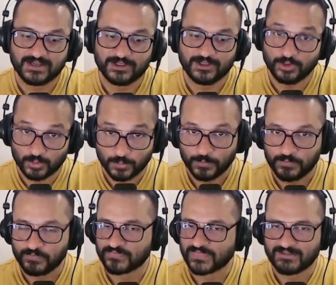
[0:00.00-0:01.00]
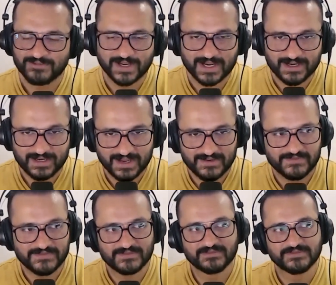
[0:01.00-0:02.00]
you. Forget
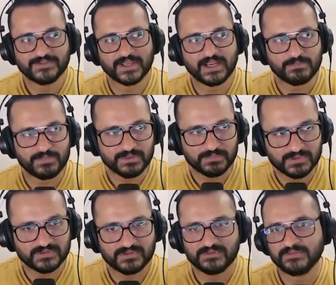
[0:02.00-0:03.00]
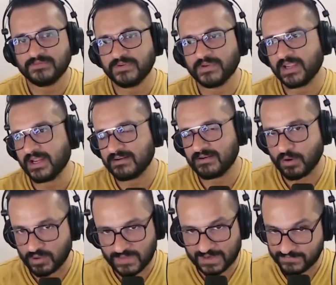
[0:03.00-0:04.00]
life, forget people, forget all
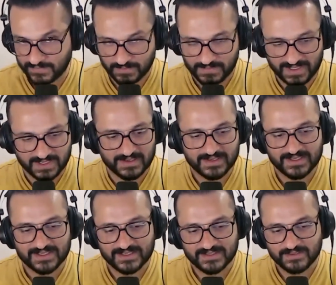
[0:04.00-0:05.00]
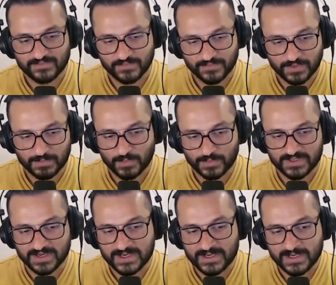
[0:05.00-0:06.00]
of that for a minute or for a moment,
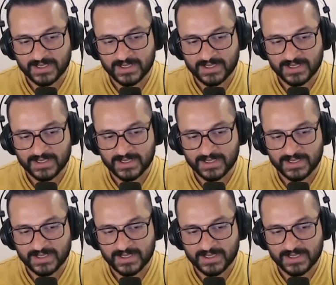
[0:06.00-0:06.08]
right?